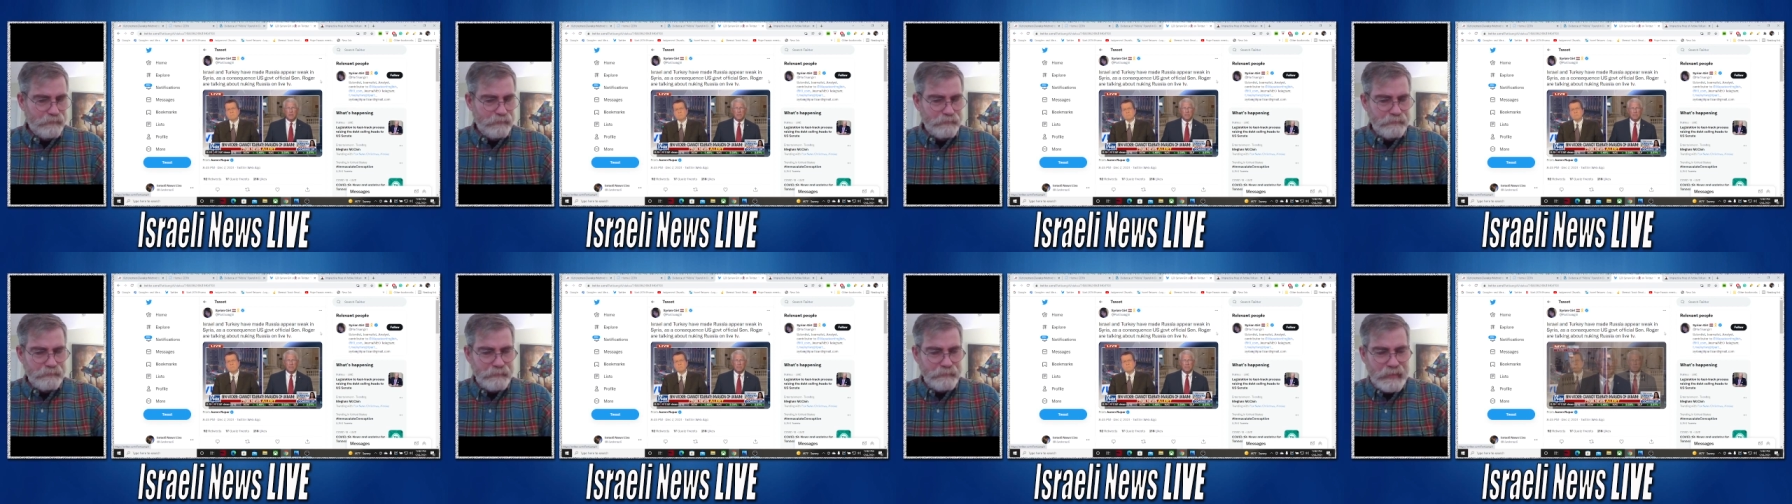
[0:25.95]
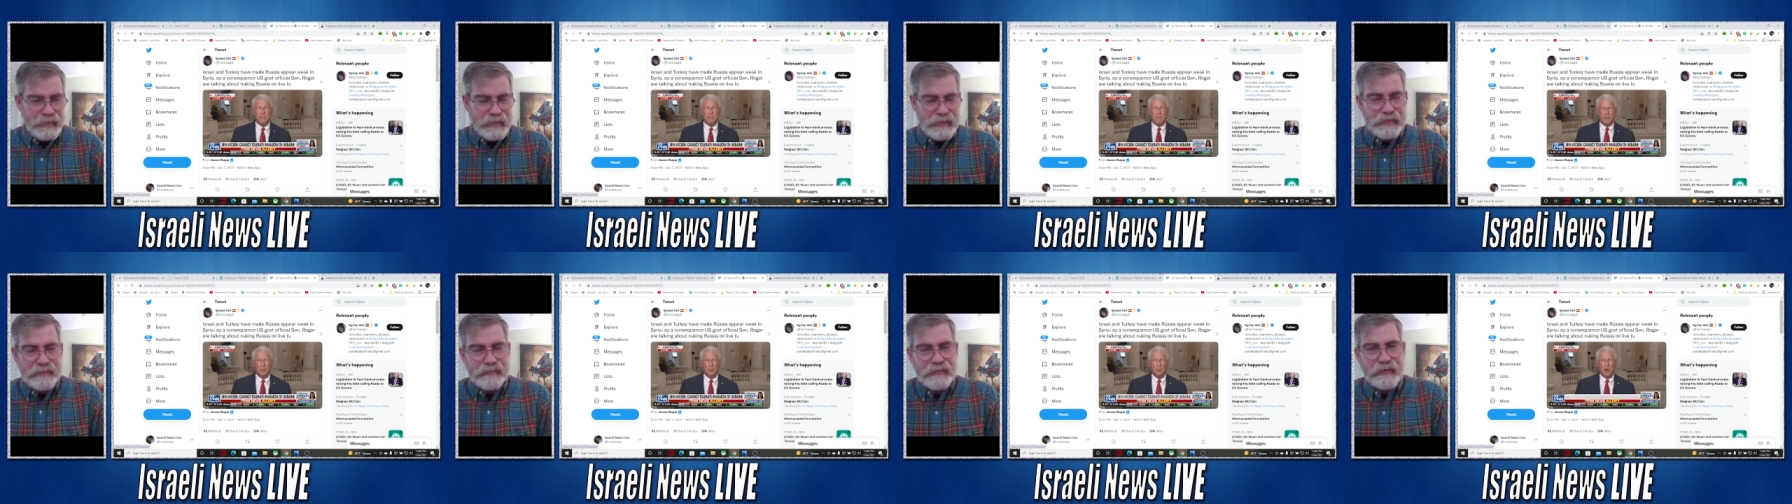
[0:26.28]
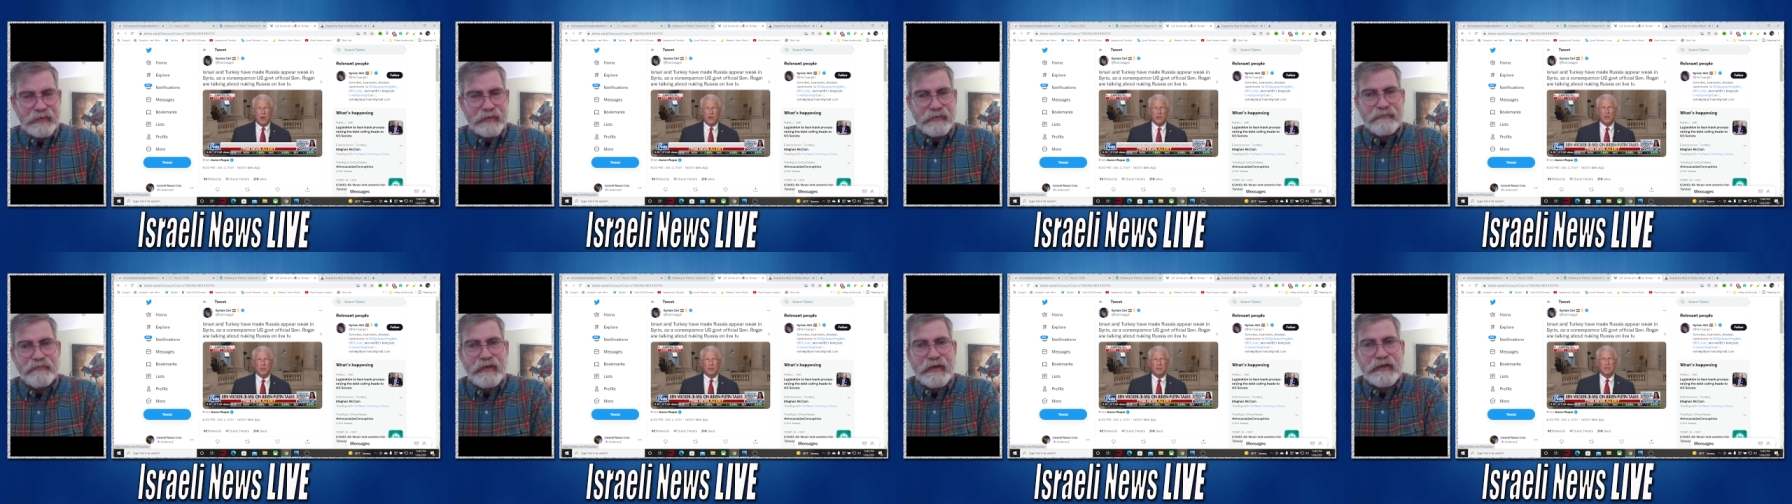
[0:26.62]
meeting that
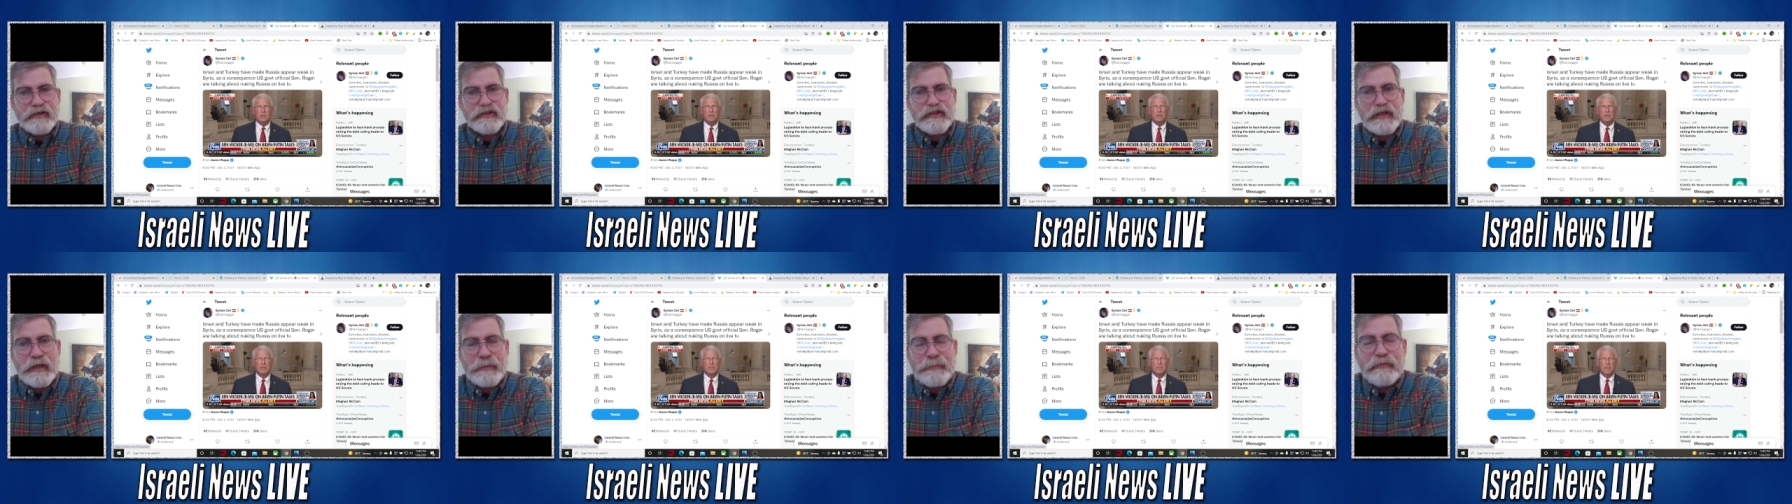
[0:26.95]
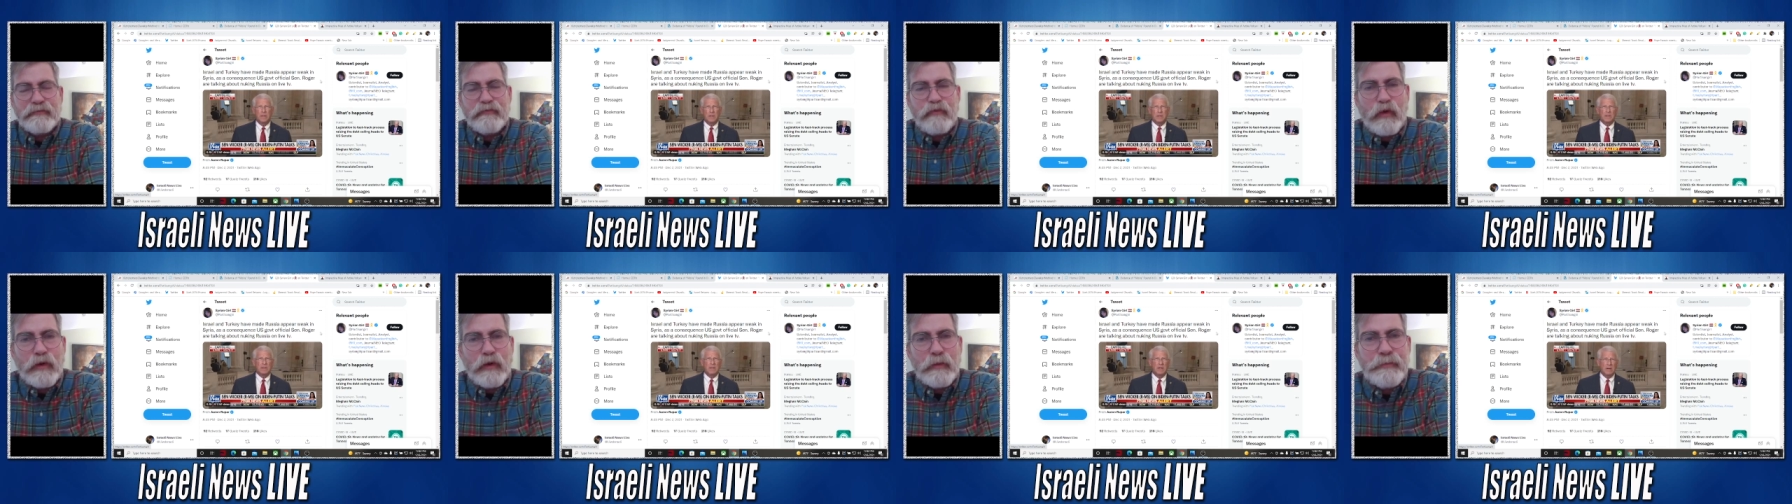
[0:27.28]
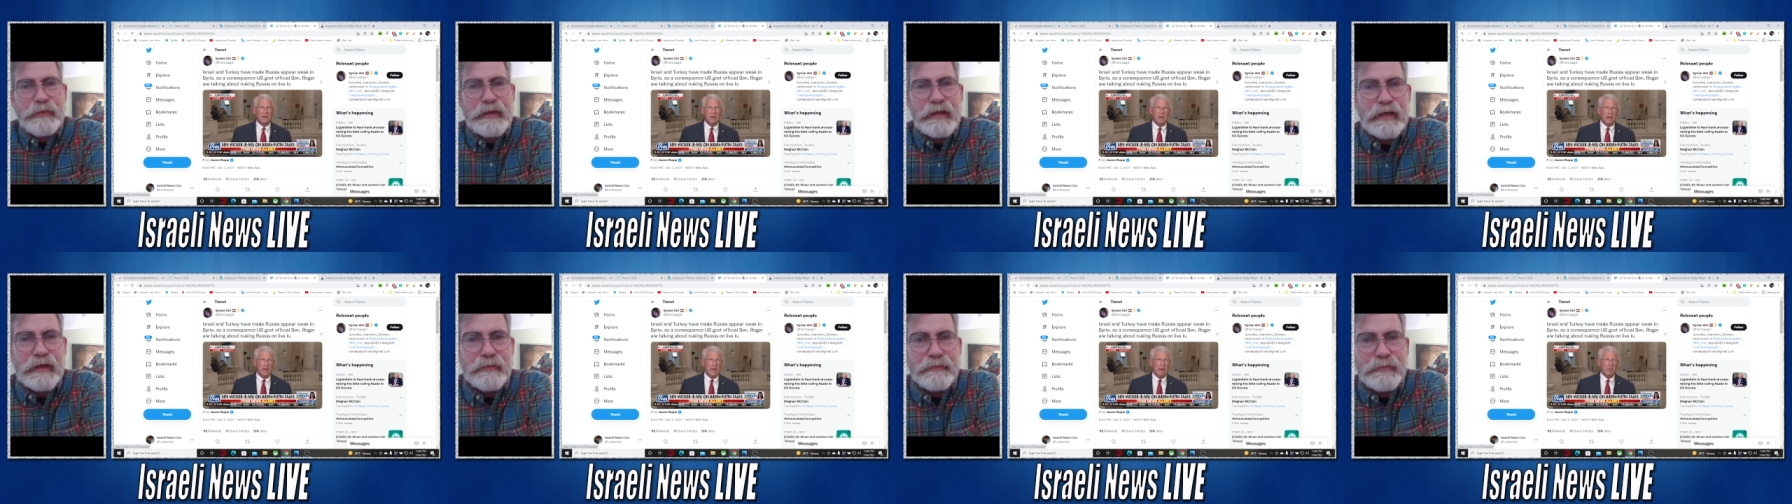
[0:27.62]
had finished up at 4
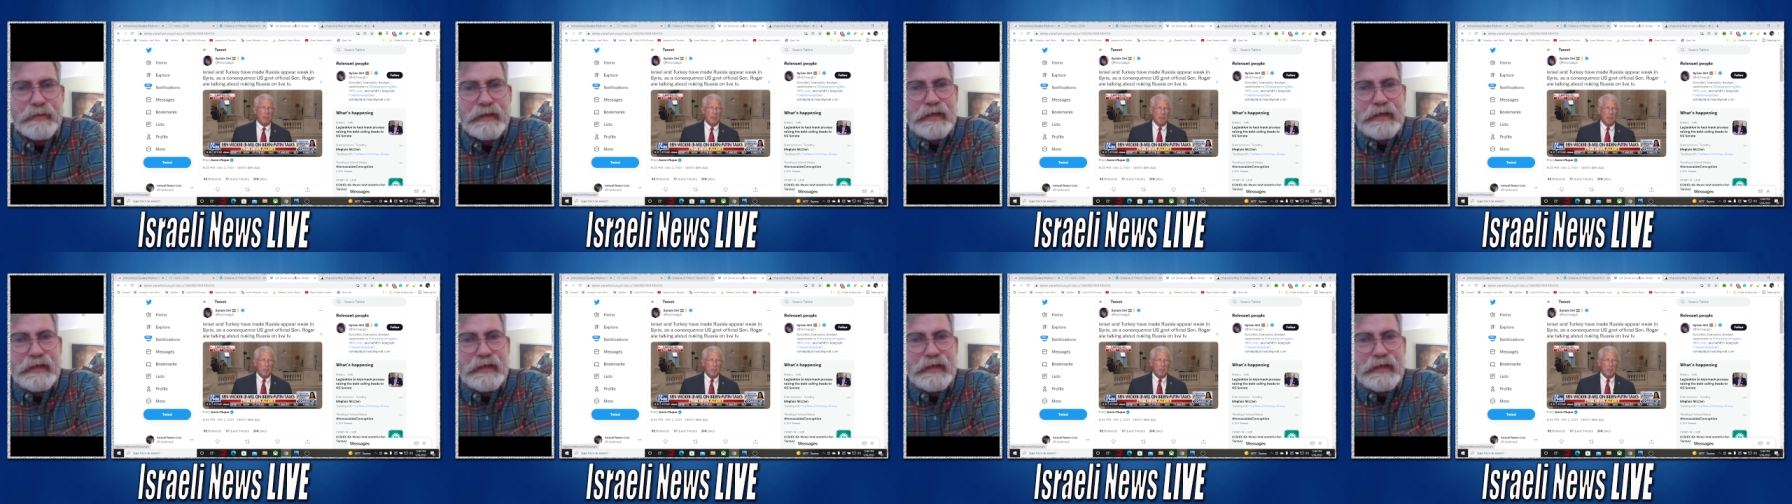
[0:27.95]
p.m.